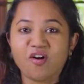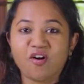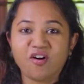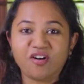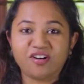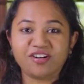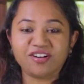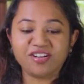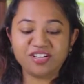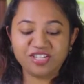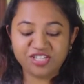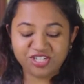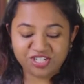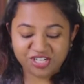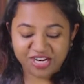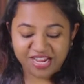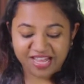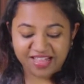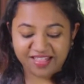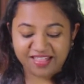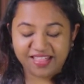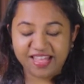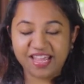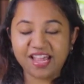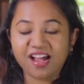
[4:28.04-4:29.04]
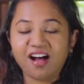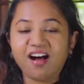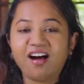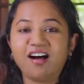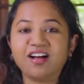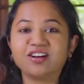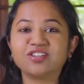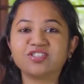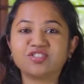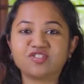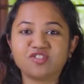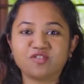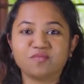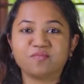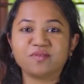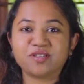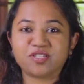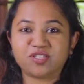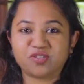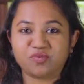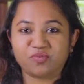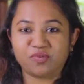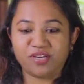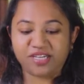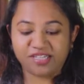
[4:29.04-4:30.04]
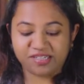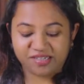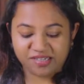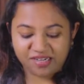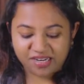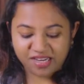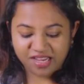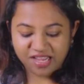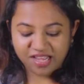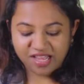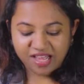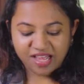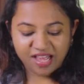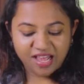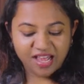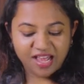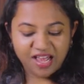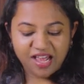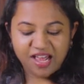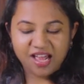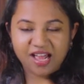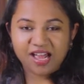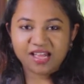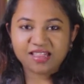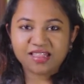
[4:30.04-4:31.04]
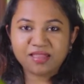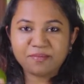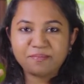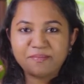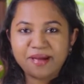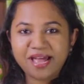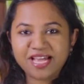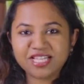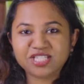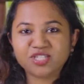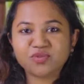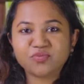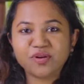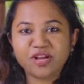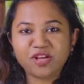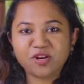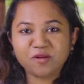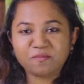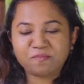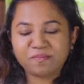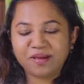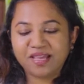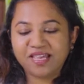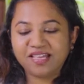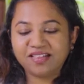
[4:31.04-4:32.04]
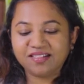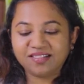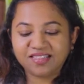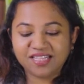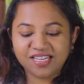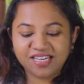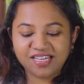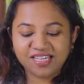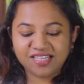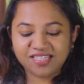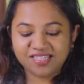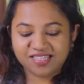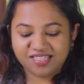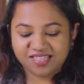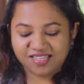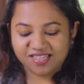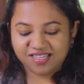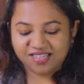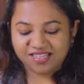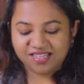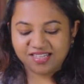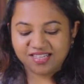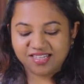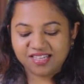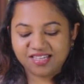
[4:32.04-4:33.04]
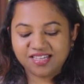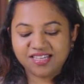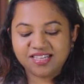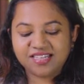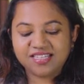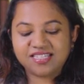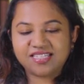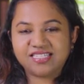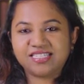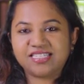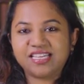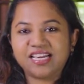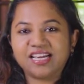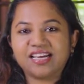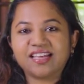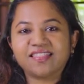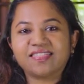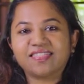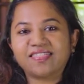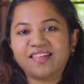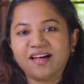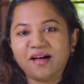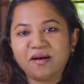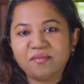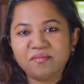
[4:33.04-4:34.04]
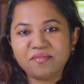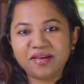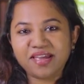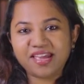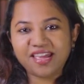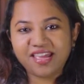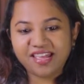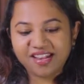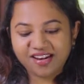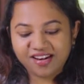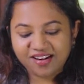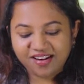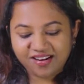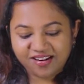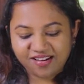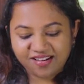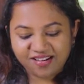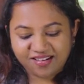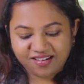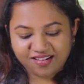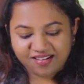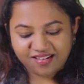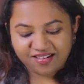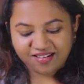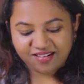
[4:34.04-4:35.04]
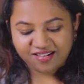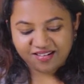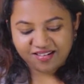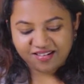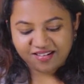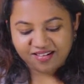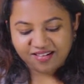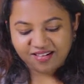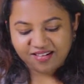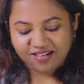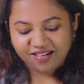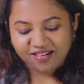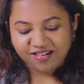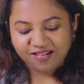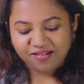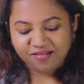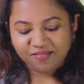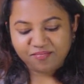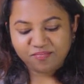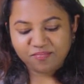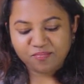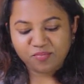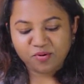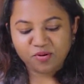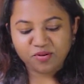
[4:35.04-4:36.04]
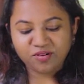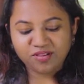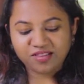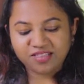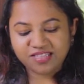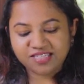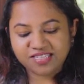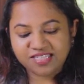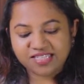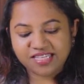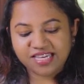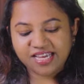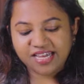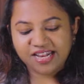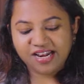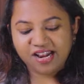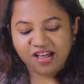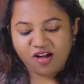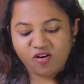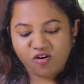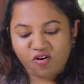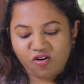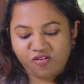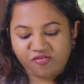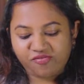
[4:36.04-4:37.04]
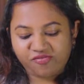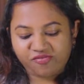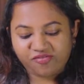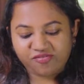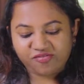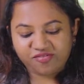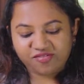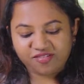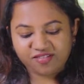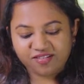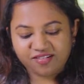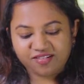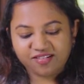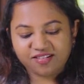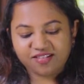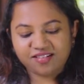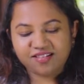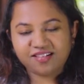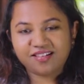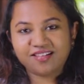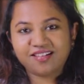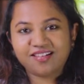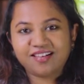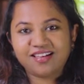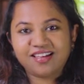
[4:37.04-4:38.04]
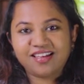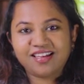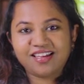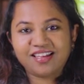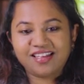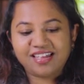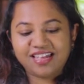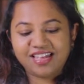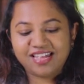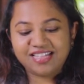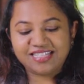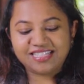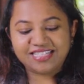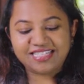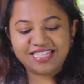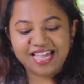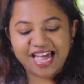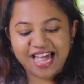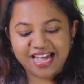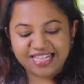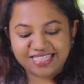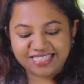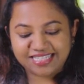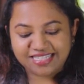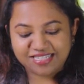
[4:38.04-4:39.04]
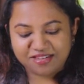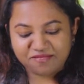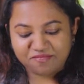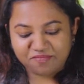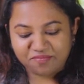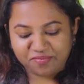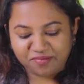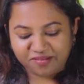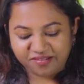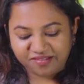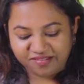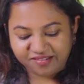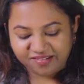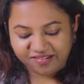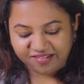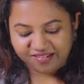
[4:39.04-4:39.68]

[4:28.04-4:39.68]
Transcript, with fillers: orange and they are super sweet. The best way to peel these, stick a thumb in, pull the skin off. It's that simple.